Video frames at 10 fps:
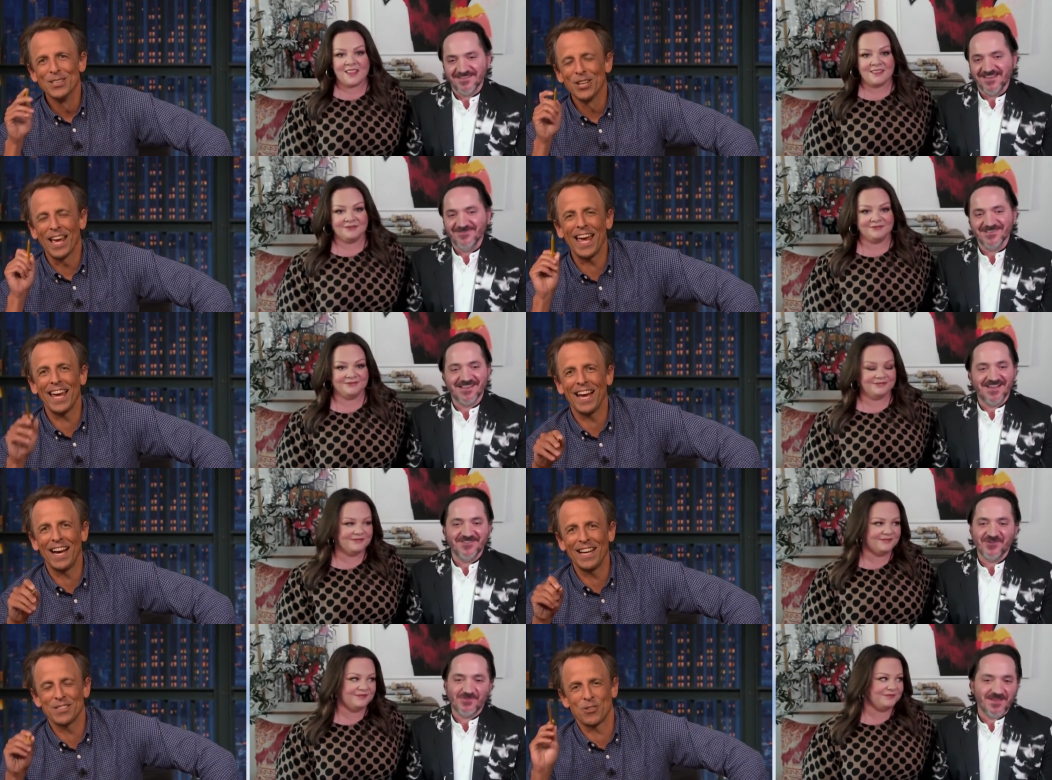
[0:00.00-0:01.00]
Speaker 1: Hey,
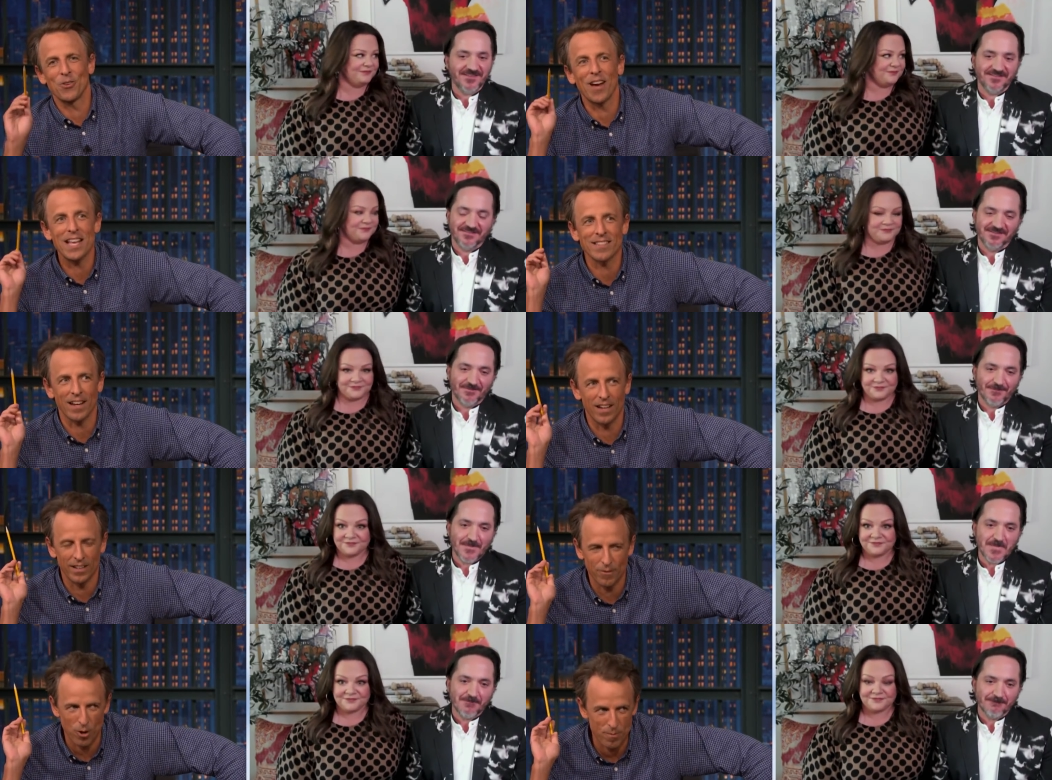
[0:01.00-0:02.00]
uh, so you guys
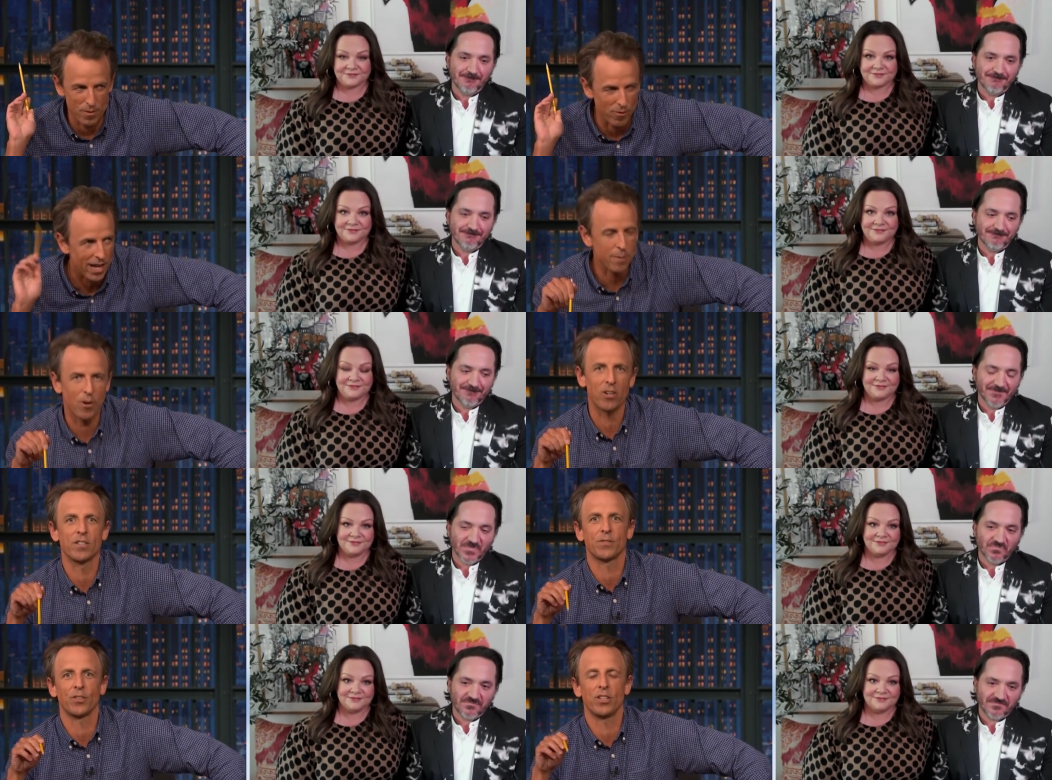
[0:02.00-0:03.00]
uh, well, have been writing
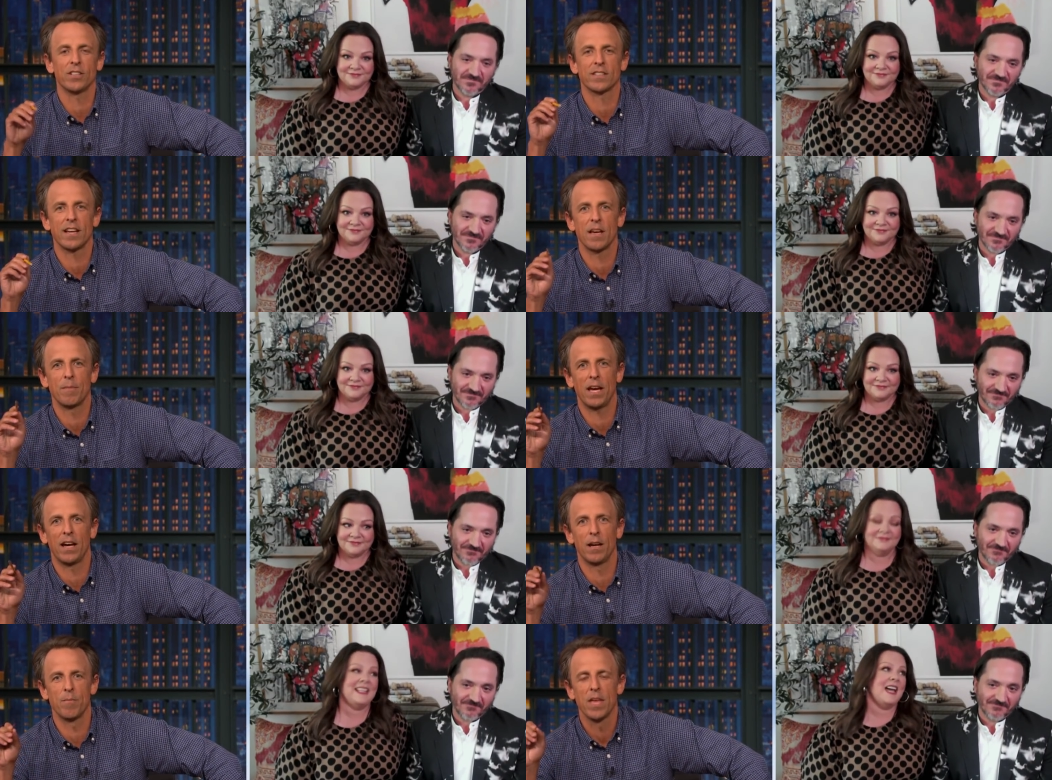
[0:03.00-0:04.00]
partners for a long time.
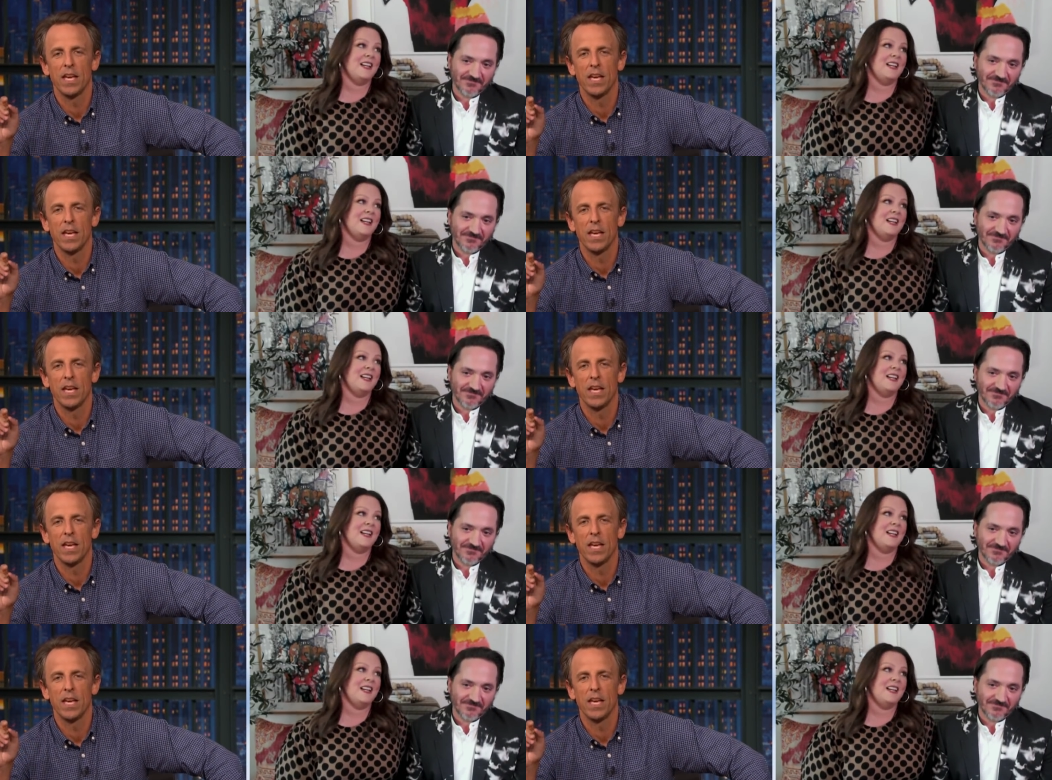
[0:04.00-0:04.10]
Um,